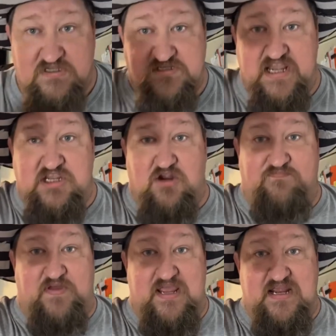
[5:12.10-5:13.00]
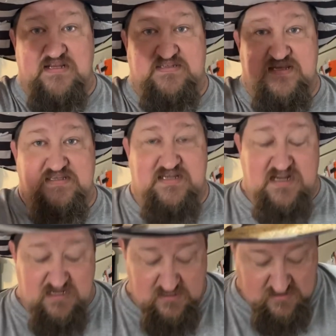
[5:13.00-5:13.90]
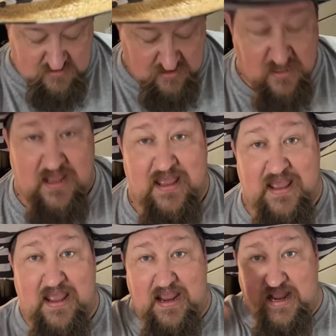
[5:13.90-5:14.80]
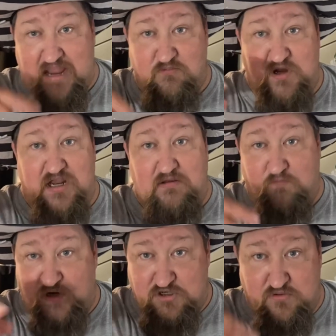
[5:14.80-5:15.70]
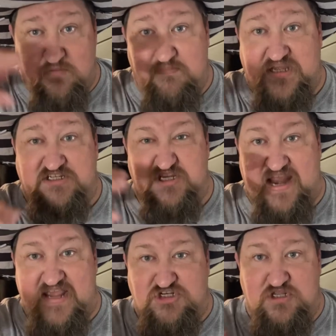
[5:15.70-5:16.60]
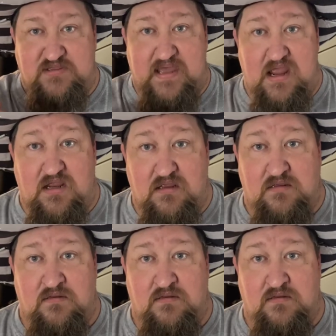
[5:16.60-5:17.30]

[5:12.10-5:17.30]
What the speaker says: Take your fajita seasoning, and we do the mixination thing.